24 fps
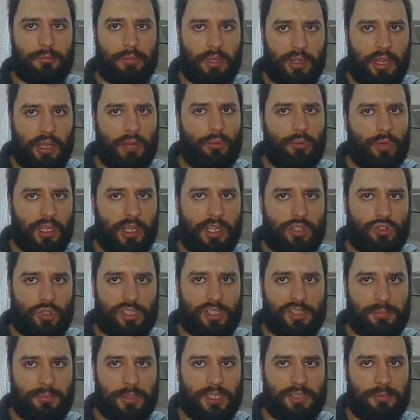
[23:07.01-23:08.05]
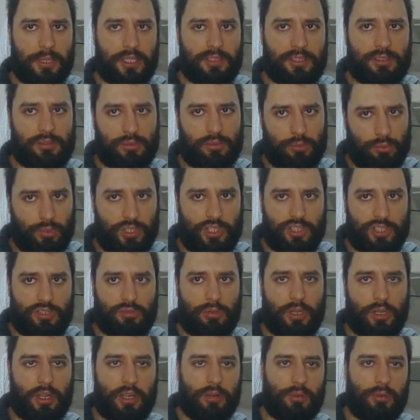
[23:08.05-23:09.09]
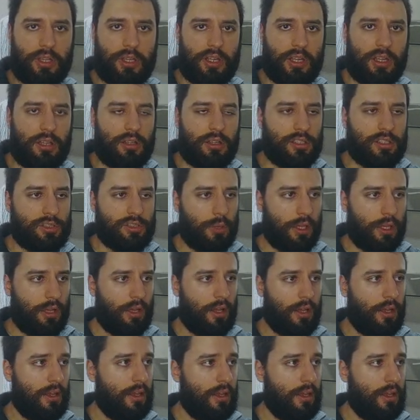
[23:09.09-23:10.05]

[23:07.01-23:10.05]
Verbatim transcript: but I really enjoy Spacemacs so which is really great editor as well